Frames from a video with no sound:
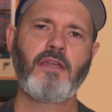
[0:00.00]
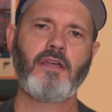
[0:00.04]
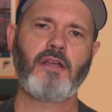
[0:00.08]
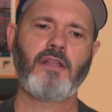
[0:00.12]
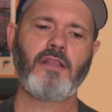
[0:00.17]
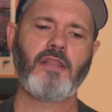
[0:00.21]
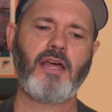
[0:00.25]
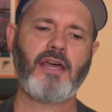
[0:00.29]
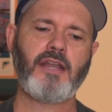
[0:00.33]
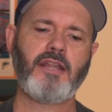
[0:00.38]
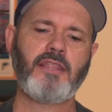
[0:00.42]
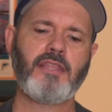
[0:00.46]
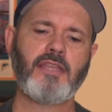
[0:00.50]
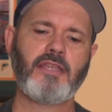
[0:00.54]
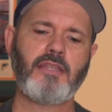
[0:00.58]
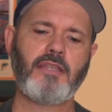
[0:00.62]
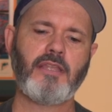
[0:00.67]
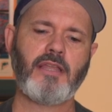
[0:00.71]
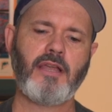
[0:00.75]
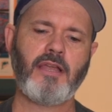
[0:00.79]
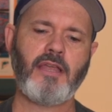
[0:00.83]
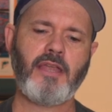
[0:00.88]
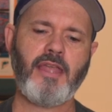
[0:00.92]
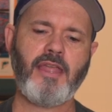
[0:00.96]
A lot of the
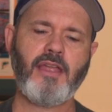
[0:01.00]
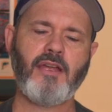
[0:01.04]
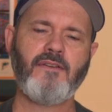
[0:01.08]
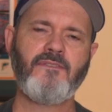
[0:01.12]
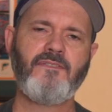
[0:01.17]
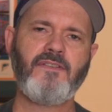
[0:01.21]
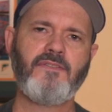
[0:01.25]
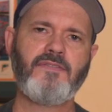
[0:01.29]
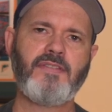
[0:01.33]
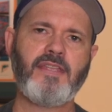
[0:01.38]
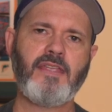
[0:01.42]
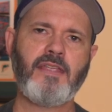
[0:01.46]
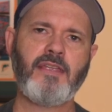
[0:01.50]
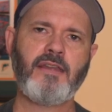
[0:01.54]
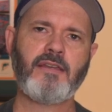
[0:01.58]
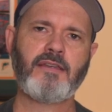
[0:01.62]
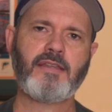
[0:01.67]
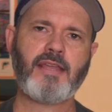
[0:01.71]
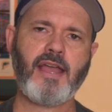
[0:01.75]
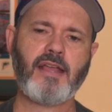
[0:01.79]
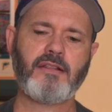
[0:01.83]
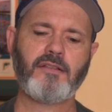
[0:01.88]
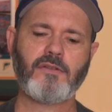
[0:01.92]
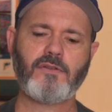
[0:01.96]
AR-15
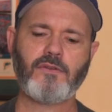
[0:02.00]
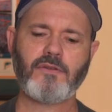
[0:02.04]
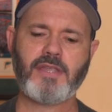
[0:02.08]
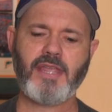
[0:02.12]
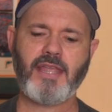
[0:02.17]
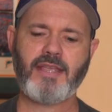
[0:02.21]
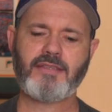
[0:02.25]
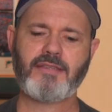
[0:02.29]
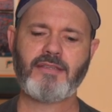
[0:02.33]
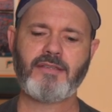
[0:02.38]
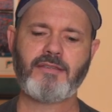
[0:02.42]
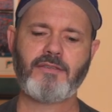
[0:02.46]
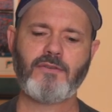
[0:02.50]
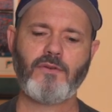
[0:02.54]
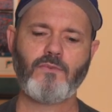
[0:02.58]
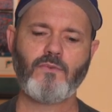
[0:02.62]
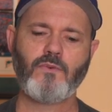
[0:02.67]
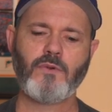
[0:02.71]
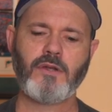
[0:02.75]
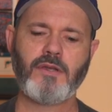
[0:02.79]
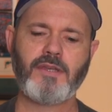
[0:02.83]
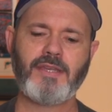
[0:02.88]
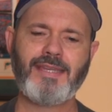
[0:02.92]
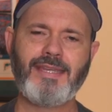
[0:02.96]
tactical cases
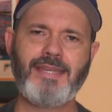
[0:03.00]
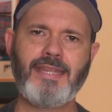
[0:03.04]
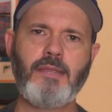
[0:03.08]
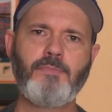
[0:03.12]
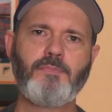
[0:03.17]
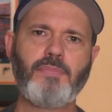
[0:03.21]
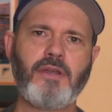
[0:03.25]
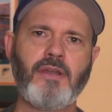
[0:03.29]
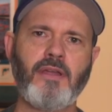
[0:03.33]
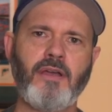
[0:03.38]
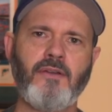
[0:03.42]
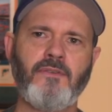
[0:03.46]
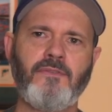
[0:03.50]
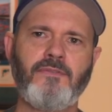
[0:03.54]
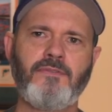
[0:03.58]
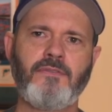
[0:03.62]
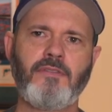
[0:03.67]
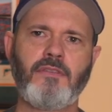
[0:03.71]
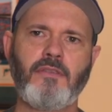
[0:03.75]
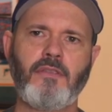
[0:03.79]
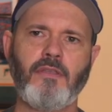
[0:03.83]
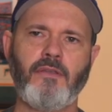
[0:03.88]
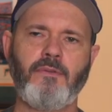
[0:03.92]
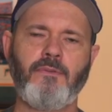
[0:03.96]
weren't deep enough
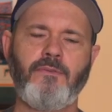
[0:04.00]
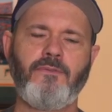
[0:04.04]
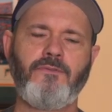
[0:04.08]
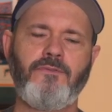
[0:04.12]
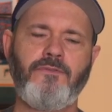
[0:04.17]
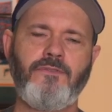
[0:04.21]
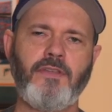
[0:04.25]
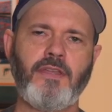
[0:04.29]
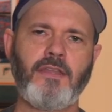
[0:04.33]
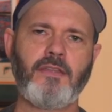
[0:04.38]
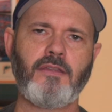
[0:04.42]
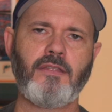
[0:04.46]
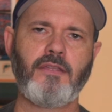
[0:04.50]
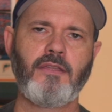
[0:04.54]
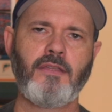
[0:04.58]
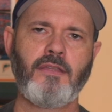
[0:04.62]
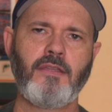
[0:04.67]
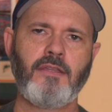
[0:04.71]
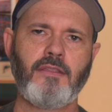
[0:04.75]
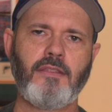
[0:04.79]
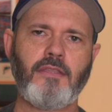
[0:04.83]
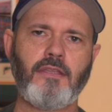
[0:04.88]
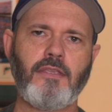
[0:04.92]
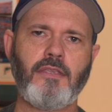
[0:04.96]
to fit
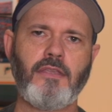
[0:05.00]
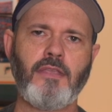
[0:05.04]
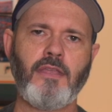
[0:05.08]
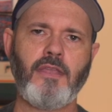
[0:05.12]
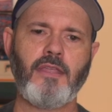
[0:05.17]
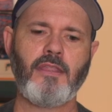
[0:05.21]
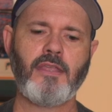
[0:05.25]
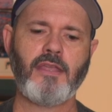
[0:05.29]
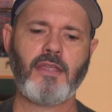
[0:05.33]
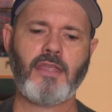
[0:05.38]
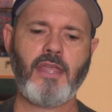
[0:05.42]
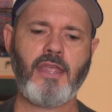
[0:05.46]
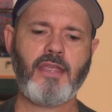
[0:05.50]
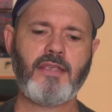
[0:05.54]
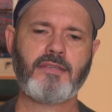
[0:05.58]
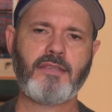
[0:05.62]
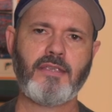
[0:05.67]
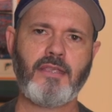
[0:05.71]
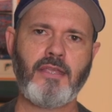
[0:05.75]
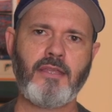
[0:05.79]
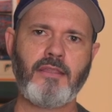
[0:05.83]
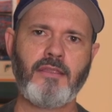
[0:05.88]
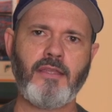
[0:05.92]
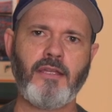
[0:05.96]
the case
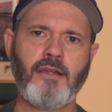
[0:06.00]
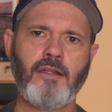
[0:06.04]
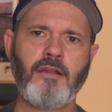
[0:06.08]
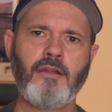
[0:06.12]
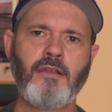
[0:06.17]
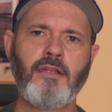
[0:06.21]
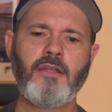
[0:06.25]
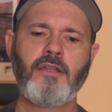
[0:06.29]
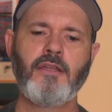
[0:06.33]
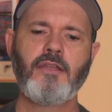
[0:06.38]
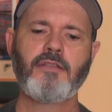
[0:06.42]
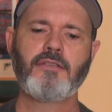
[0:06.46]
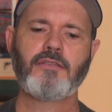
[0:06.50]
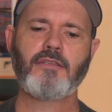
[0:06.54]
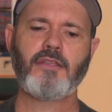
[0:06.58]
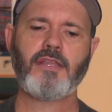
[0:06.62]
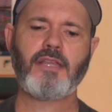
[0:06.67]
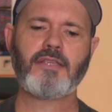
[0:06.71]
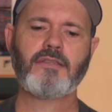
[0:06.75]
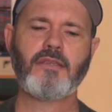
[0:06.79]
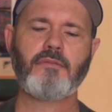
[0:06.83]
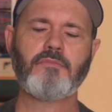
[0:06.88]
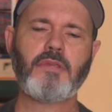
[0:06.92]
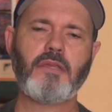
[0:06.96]
in there. So
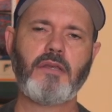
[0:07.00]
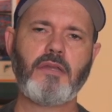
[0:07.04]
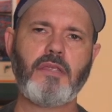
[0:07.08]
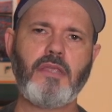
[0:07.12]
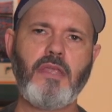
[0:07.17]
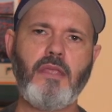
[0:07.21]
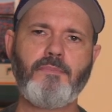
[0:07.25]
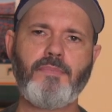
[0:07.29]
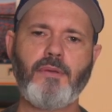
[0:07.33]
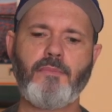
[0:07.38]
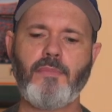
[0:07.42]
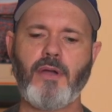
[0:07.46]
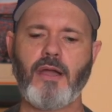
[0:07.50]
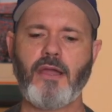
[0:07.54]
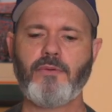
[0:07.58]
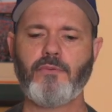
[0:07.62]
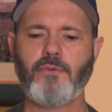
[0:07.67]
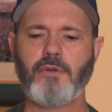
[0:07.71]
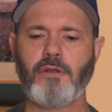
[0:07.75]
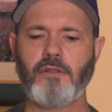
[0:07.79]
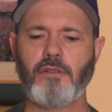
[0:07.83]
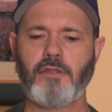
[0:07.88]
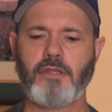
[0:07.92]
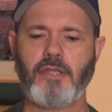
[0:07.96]
that's something to keep in mind
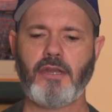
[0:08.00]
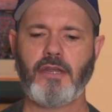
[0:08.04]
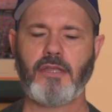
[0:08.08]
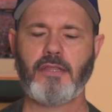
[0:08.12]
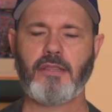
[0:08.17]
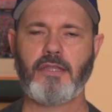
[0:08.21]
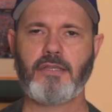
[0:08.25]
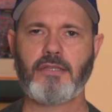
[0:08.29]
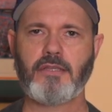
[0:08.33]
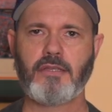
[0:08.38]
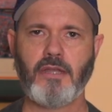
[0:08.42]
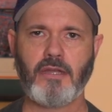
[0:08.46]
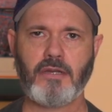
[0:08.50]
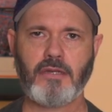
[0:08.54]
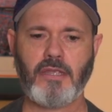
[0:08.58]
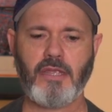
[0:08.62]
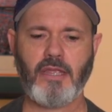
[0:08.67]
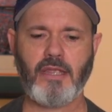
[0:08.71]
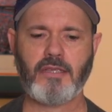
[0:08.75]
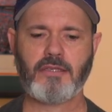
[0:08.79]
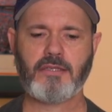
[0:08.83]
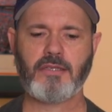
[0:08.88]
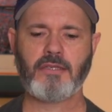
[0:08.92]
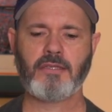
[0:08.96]
when you're looking at these gun
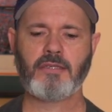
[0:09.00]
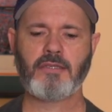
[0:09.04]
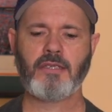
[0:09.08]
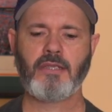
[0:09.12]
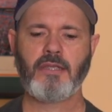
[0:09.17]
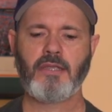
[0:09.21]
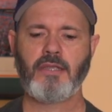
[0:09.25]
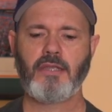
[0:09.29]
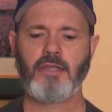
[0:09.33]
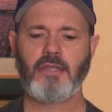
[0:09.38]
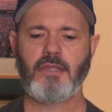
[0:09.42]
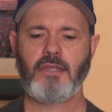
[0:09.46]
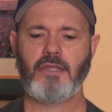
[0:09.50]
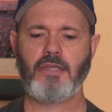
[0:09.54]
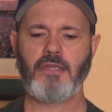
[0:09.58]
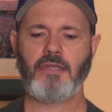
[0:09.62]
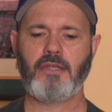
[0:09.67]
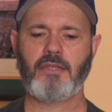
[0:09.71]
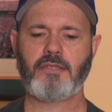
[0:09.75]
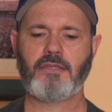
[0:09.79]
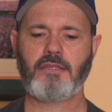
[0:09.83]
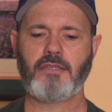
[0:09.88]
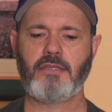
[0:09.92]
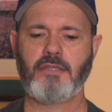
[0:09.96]
cases,
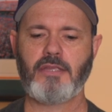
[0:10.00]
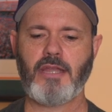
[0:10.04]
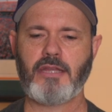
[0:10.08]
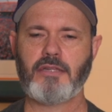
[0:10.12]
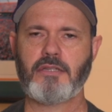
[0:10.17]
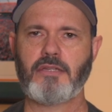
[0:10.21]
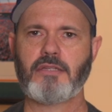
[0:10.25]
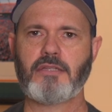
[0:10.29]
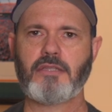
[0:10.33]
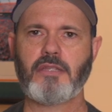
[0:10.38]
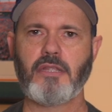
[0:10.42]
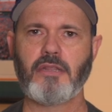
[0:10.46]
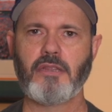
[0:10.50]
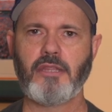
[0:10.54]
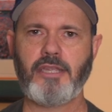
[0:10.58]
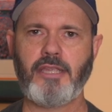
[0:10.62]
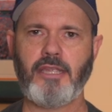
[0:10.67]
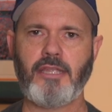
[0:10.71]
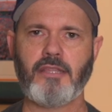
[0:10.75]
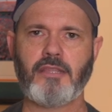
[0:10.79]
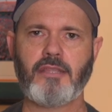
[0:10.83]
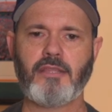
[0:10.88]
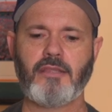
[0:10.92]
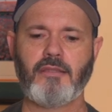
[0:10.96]
is not just the
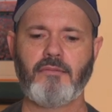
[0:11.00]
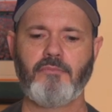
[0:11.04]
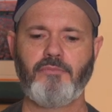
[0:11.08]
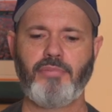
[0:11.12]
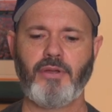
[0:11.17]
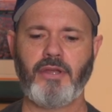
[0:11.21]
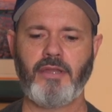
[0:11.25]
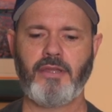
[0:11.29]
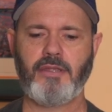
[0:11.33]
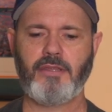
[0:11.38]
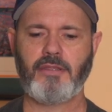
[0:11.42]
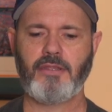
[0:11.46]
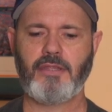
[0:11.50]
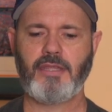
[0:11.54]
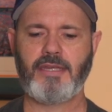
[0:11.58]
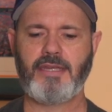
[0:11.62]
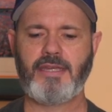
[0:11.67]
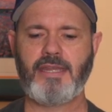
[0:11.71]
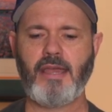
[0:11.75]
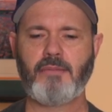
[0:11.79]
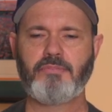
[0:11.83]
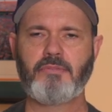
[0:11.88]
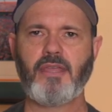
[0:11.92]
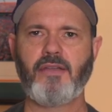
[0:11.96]
length, but the
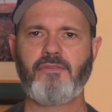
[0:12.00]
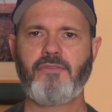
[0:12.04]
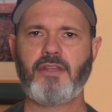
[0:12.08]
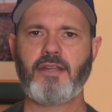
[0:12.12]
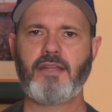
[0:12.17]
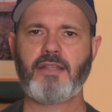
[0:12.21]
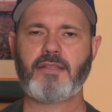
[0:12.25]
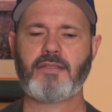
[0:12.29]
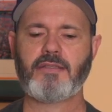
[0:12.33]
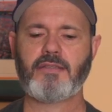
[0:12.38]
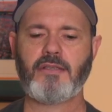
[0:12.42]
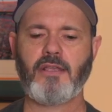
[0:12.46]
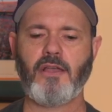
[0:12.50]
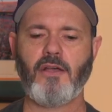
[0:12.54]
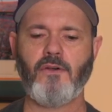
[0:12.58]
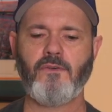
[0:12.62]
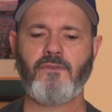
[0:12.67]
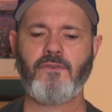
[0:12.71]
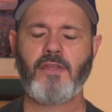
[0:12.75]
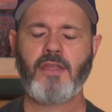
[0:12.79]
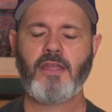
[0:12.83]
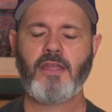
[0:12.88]
depth of it itself.